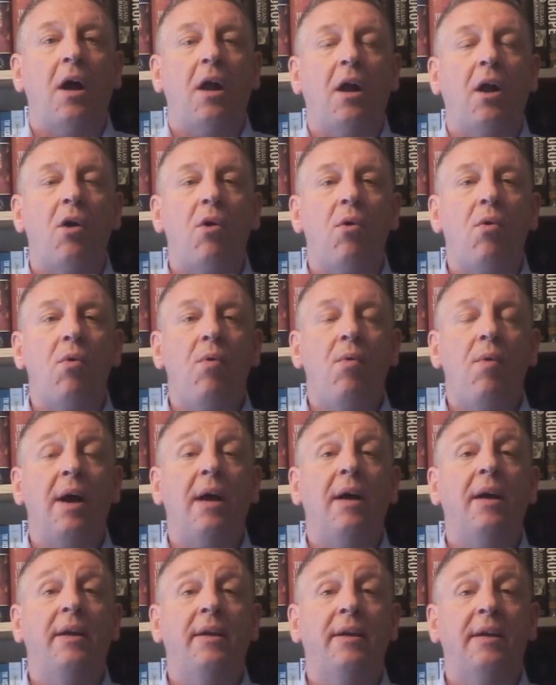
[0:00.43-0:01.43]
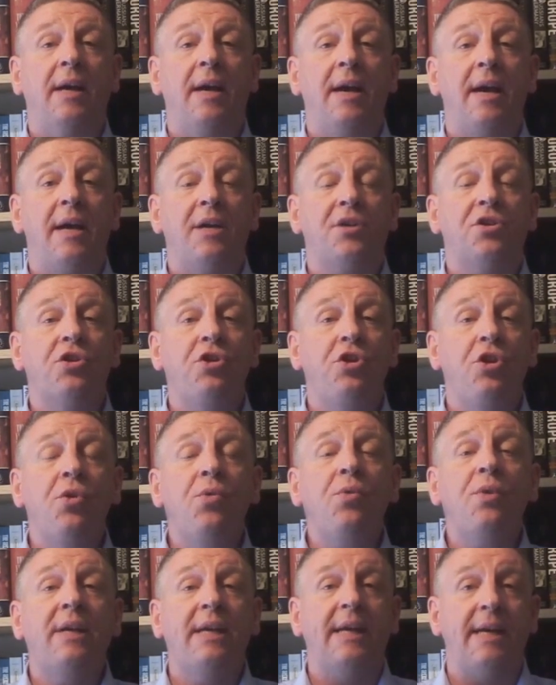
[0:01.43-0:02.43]
Hello, yes,
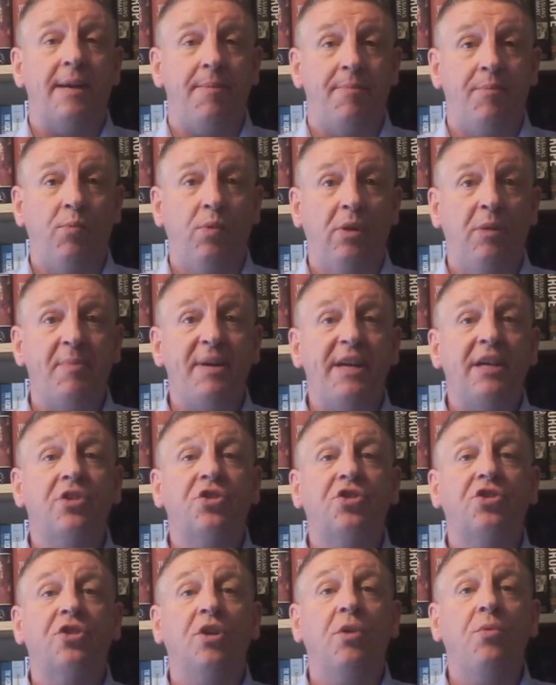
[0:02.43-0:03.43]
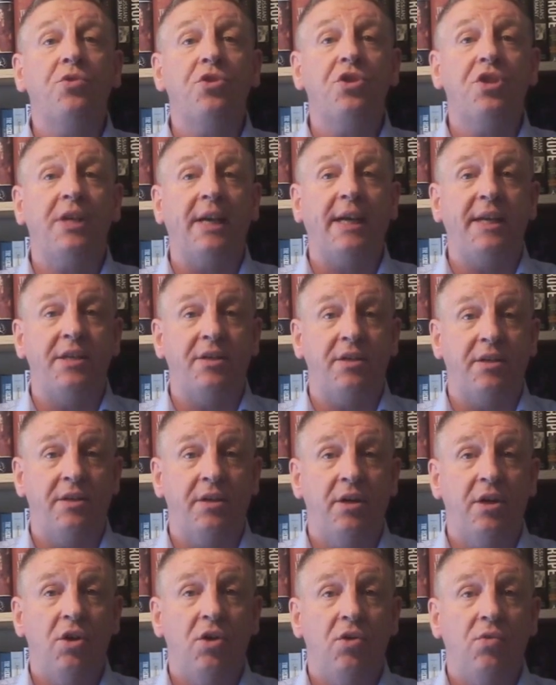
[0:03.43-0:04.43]
UKIP will be associated